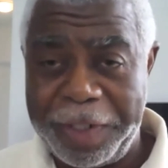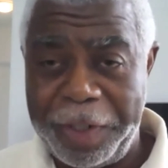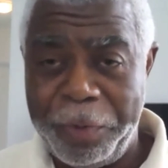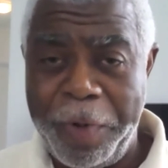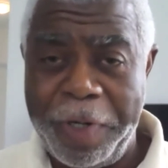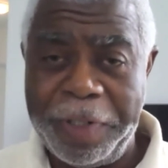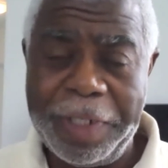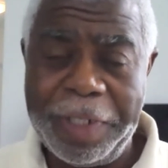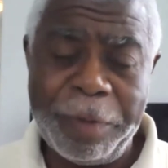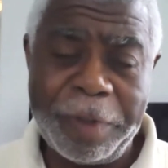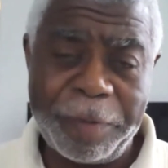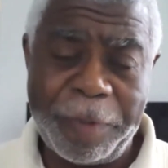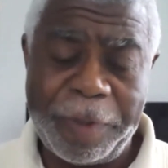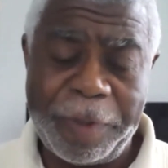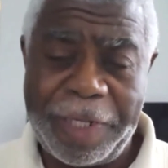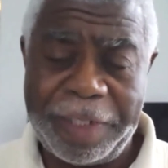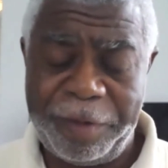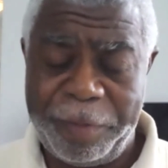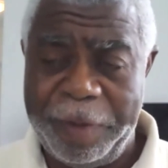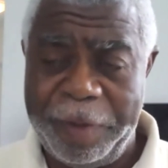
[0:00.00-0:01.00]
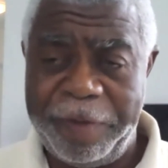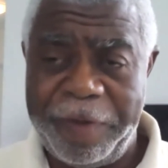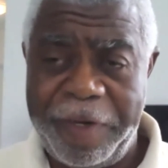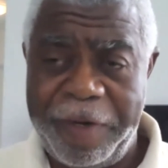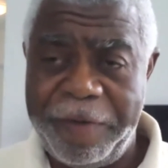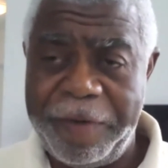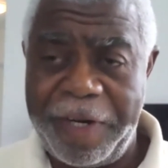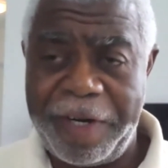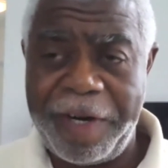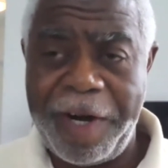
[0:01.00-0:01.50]
And one that was that's been very
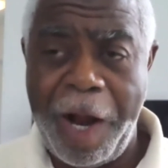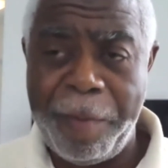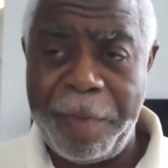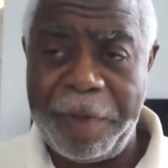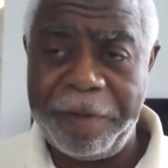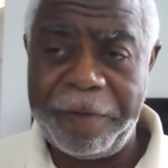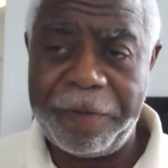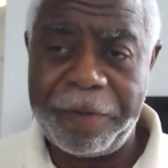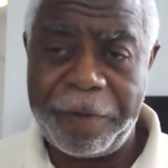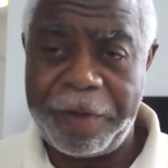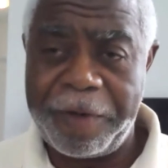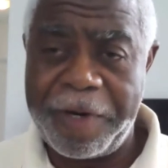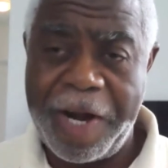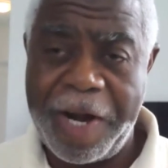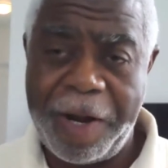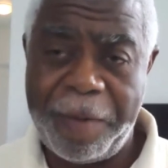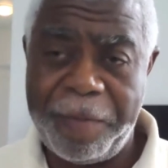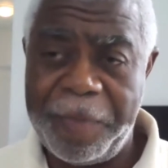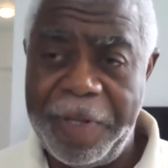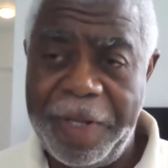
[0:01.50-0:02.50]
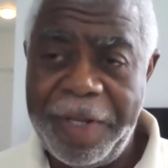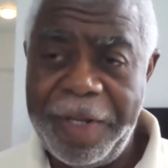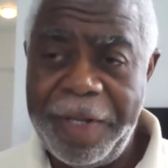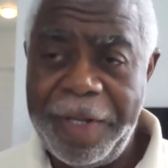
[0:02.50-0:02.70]
very common for um,